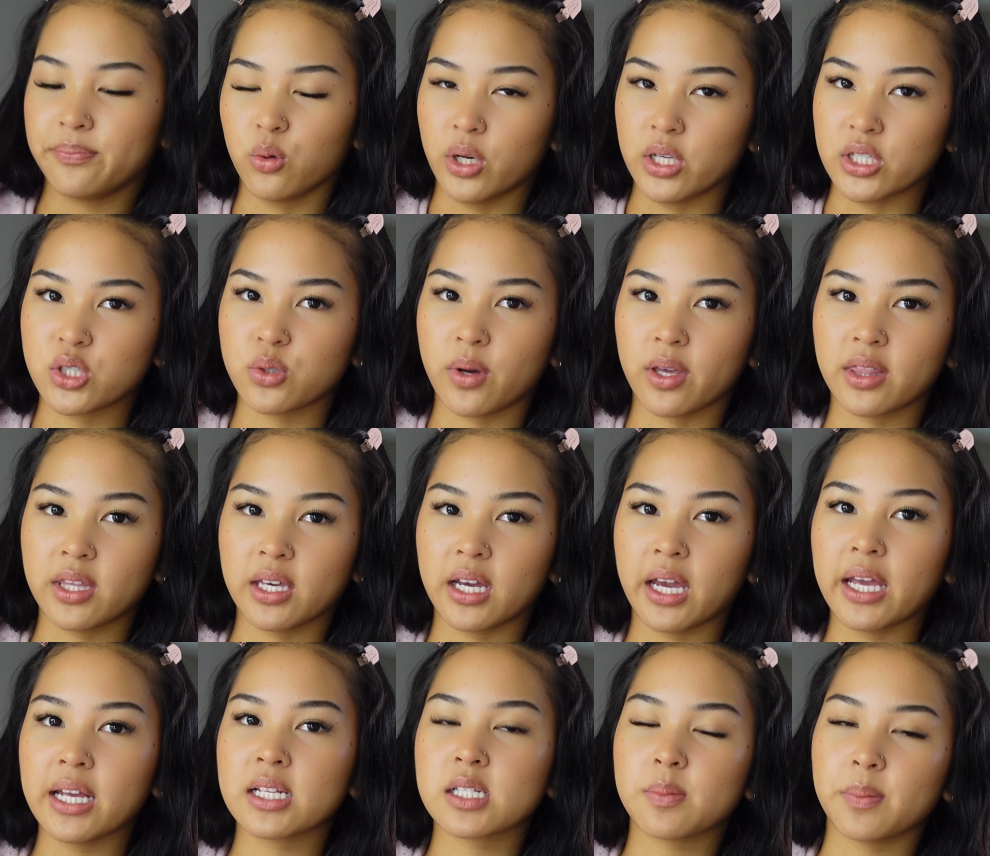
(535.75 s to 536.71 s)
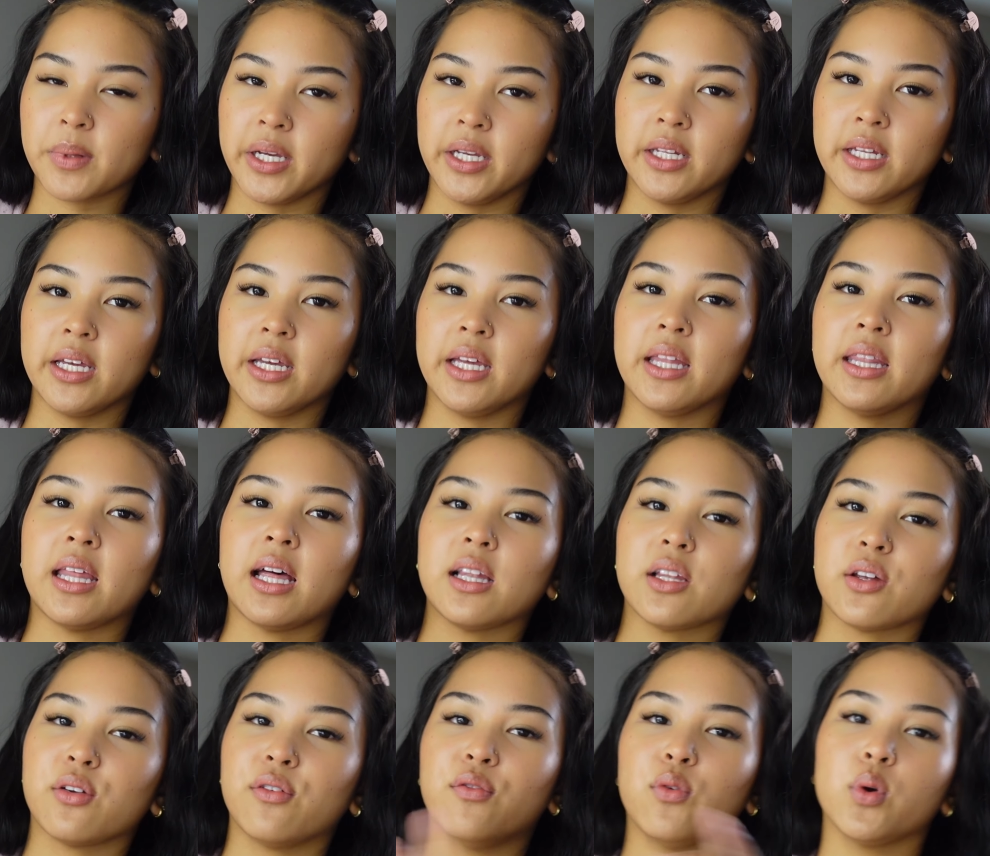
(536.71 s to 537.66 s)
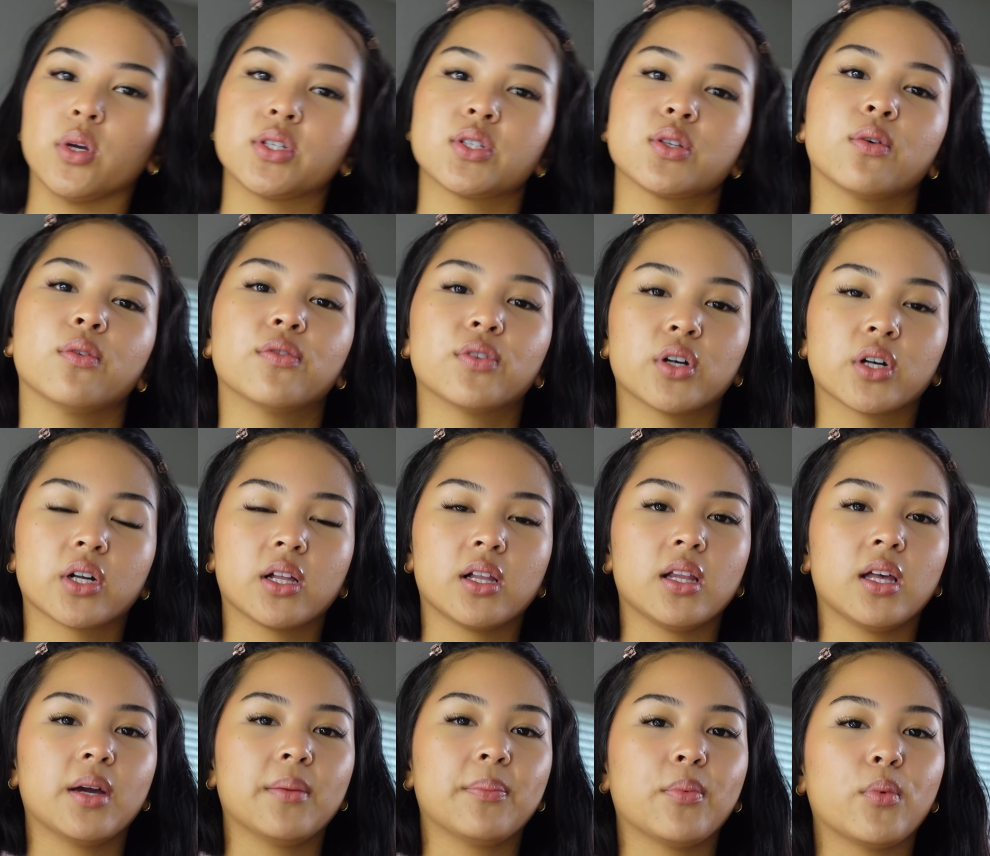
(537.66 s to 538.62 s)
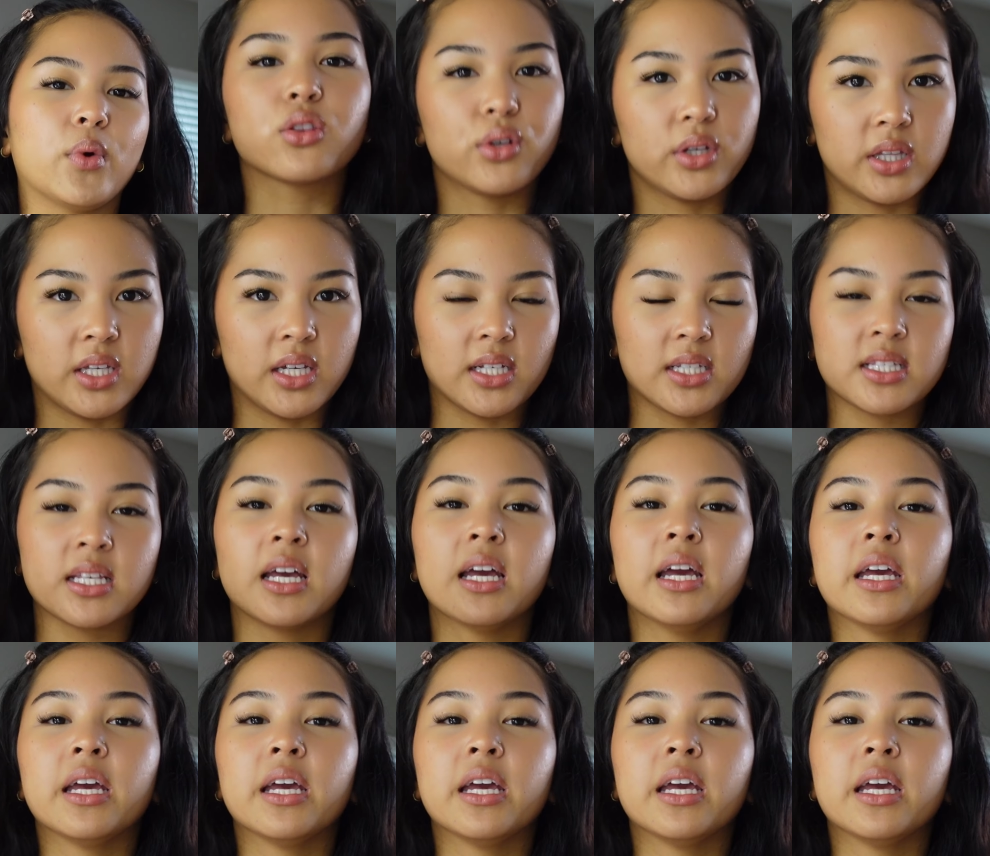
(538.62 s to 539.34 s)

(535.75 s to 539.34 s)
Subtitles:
Okay, so I think I explained it in that little voiceover clip. 3 things.